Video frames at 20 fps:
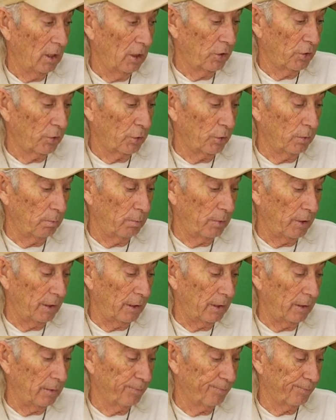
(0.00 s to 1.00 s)
should
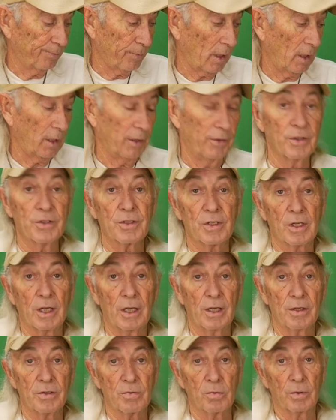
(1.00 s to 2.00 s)
be. In this
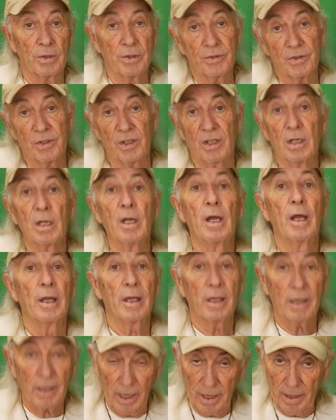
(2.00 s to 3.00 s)
case, we're gonna say
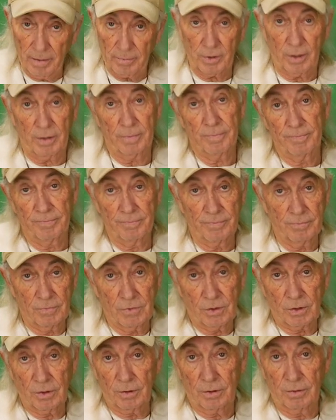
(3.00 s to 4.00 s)
camera.
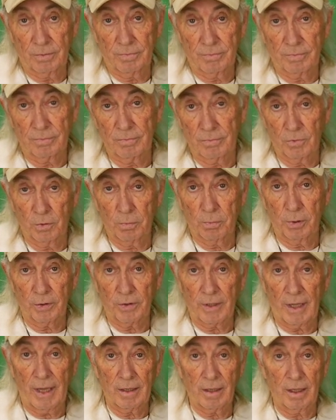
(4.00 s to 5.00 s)
So we'll
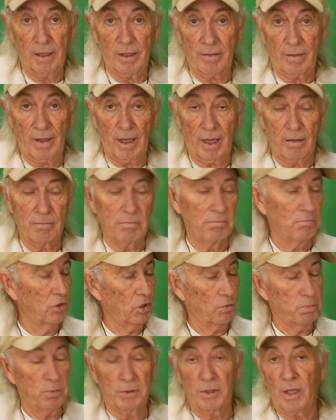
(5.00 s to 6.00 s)
put that like that.
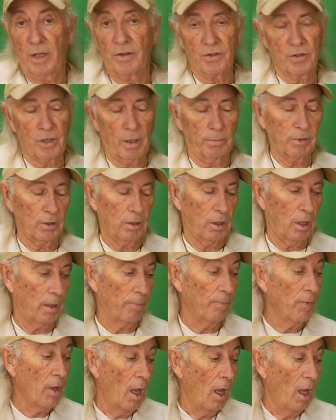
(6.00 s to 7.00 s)
Just put that in your subject line.